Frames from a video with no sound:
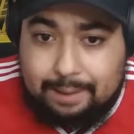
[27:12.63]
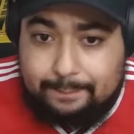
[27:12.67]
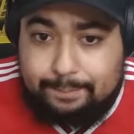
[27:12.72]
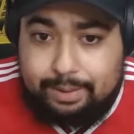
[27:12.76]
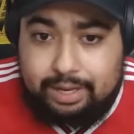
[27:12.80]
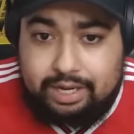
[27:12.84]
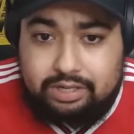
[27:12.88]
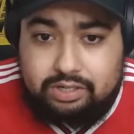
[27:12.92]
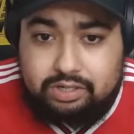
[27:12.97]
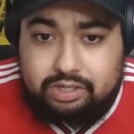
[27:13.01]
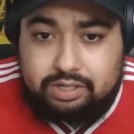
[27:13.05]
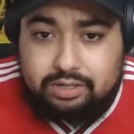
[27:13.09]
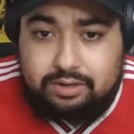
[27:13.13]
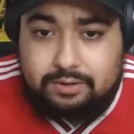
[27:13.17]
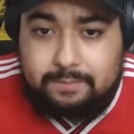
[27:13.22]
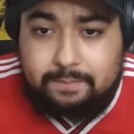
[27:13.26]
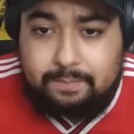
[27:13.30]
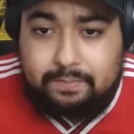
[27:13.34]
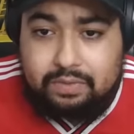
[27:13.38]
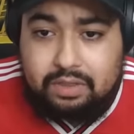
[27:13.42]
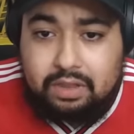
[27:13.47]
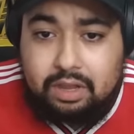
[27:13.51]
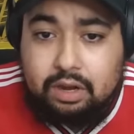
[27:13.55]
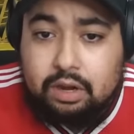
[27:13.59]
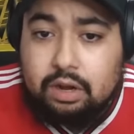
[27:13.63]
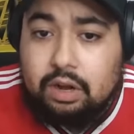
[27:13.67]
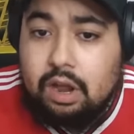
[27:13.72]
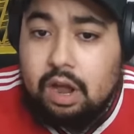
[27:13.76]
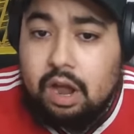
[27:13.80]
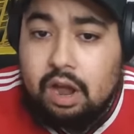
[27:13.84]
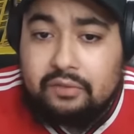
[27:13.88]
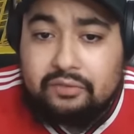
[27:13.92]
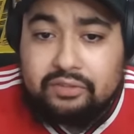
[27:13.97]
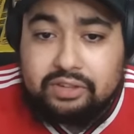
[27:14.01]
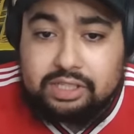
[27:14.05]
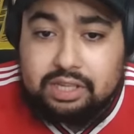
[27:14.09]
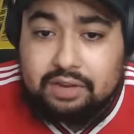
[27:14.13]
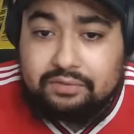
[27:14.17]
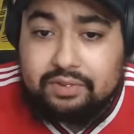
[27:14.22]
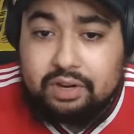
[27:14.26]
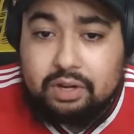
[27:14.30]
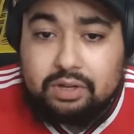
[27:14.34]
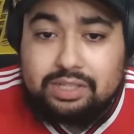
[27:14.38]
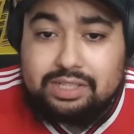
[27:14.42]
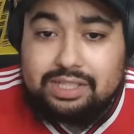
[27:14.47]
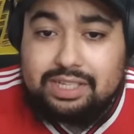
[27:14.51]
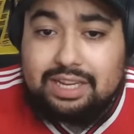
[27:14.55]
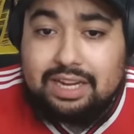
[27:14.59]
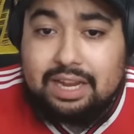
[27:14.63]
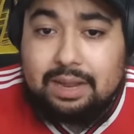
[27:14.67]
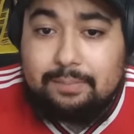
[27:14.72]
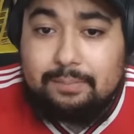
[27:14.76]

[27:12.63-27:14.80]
that pitch. Nervous. I've not seen